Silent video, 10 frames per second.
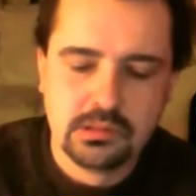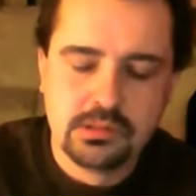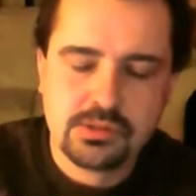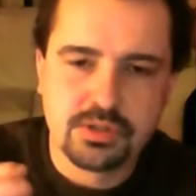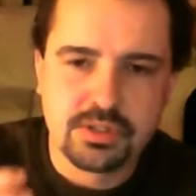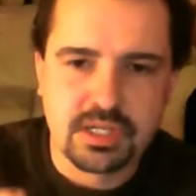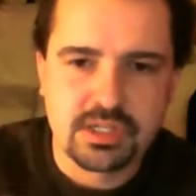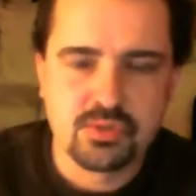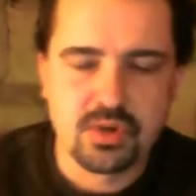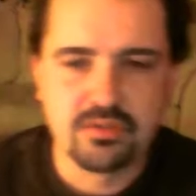So you take a
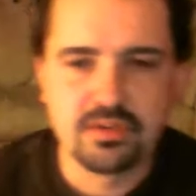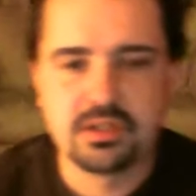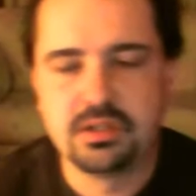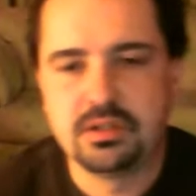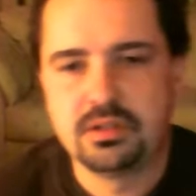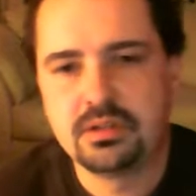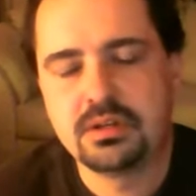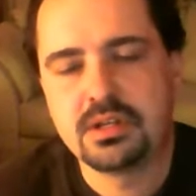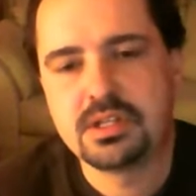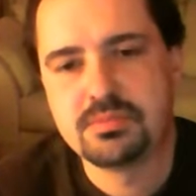swig of it,
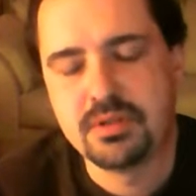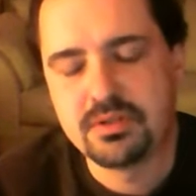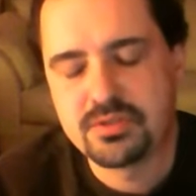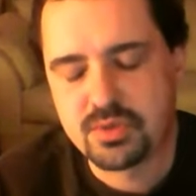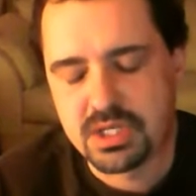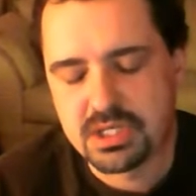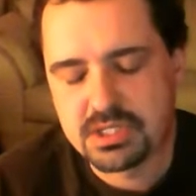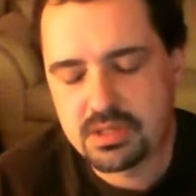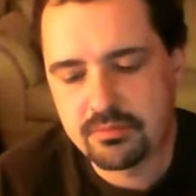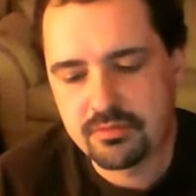nice bit of sweetness
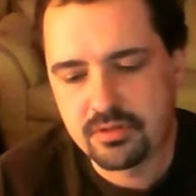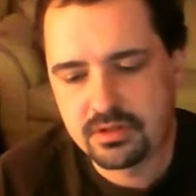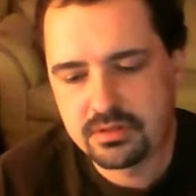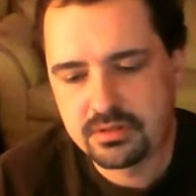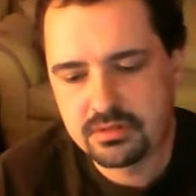up front.